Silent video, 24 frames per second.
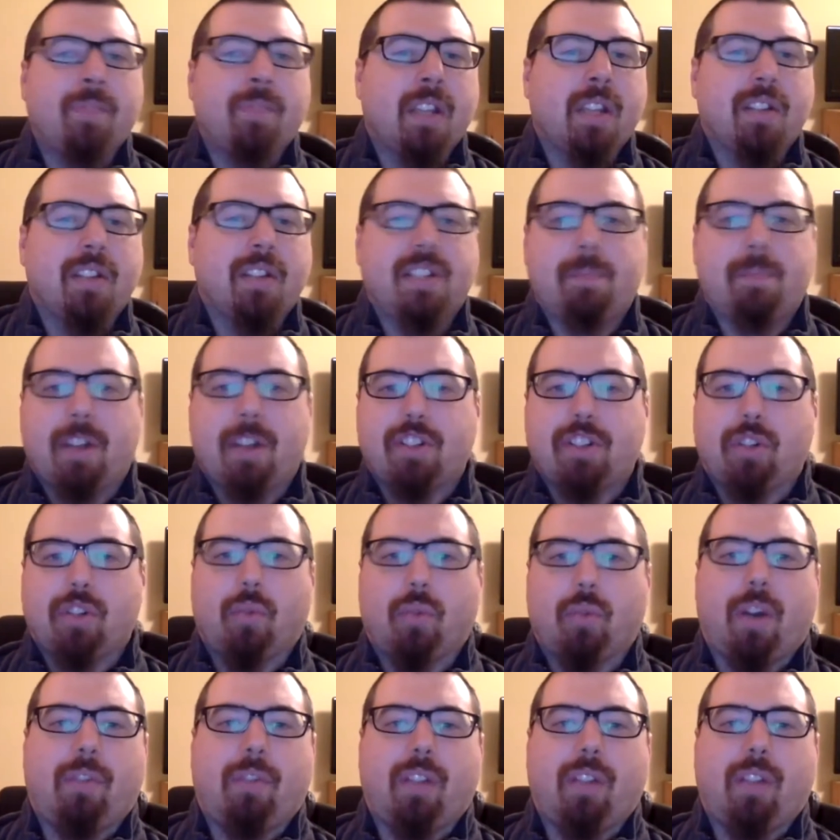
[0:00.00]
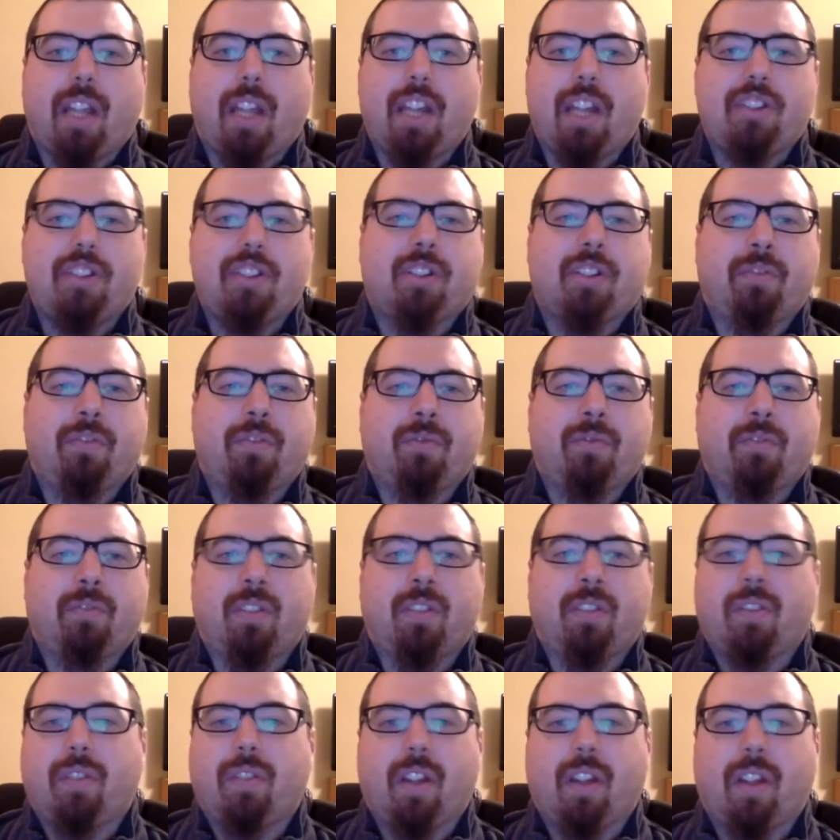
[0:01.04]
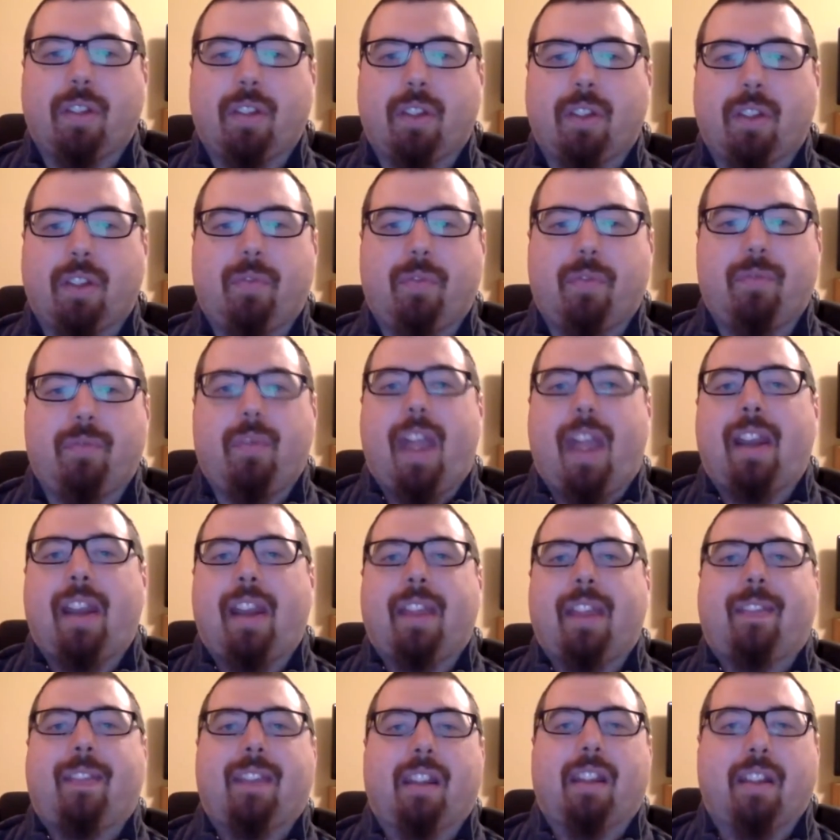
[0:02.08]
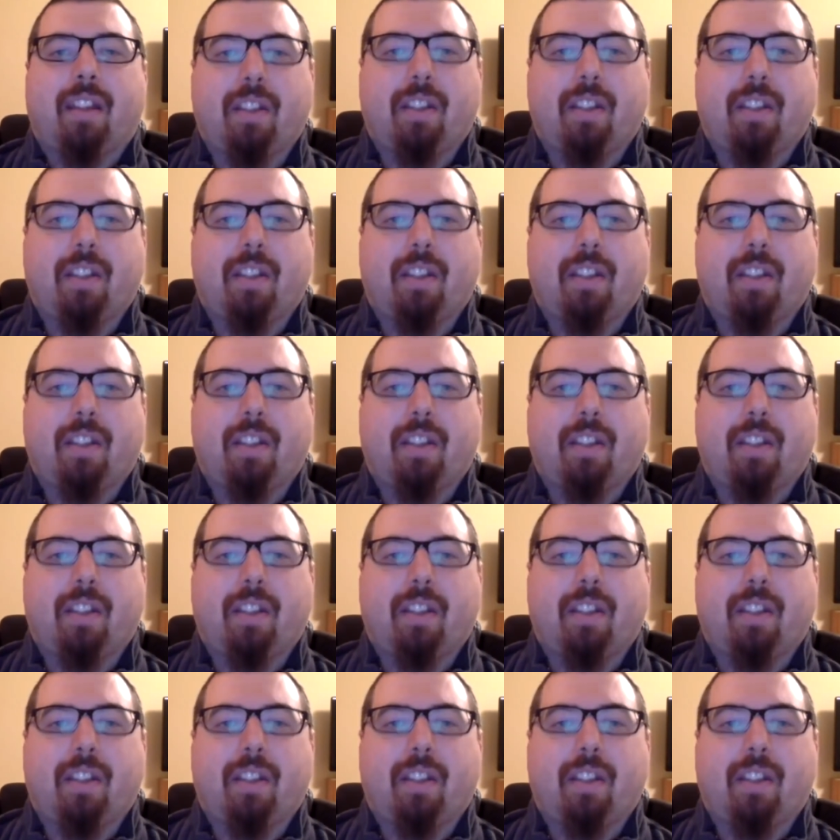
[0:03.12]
a special revelation of anything,